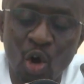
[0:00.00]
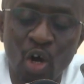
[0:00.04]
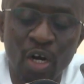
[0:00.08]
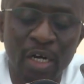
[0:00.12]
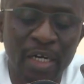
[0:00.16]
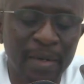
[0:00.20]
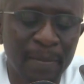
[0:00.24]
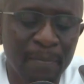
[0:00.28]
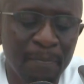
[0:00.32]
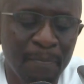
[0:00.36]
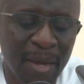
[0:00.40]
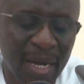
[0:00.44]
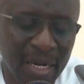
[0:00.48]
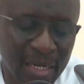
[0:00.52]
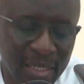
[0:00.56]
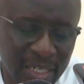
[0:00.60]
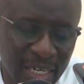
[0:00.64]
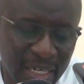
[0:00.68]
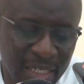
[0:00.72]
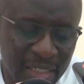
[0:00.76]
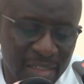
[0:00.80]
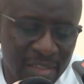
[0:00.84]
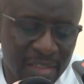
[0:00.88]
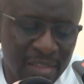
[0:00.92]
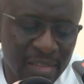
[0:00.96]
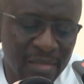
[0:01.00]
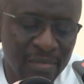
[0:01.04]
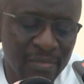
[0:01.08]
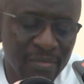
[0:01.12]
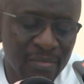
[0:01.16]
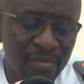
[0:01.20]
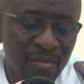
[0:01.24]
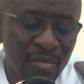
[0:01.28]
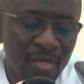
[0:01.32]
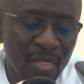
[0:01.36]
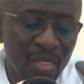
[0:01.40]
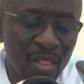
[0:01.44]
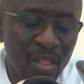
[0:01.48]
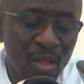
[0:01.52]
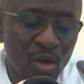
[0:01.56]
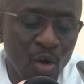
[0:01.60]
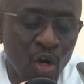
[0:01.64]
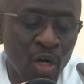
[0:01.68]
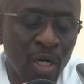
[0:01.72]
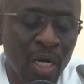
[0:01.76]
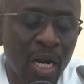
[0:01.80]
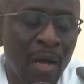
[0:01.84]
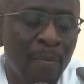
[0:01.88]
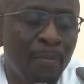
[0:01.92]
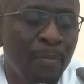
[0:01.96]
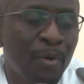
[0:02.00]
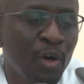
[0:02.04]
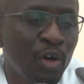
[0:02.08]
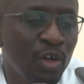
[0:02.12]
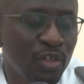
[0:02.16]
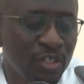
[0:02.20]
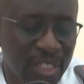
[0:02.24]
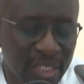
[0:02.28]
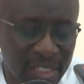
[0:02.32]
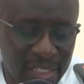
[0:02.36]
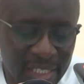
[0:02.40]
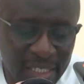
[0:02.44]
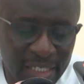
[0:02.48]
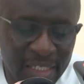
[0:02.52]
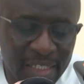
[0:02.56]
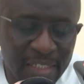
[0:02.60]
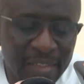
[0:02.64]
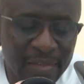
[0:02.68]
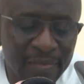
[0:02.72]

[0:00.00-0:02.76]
unrepentant, unapologetic,